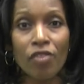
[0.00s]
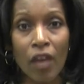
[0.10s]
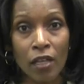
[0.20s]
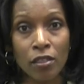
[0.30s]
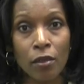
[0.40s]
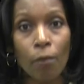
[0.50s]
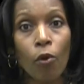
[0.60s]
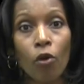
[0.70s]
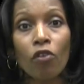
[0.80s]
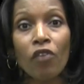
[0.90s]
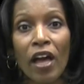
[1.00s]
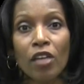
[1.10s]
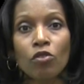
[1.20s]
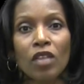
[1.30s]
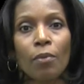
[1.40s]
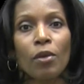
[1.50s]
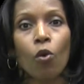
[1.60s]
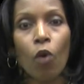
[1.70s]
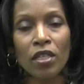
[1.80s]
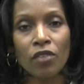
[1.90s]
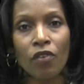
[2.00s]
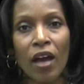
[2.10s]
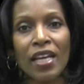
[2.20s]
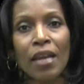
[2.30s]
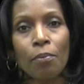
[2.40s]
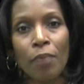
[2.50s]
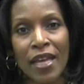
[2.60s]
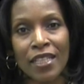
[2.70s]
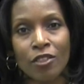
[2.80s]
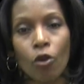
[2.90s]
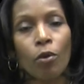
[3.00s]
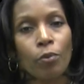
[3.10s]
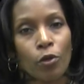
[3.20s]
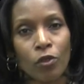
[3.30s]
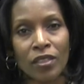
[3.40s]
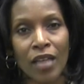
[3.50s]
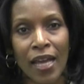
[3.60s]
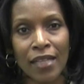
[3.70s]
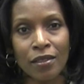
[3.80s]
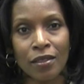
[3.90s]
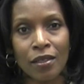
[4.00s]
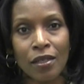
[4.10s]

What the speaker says: Thus, moral values can be quantified and based on pure science.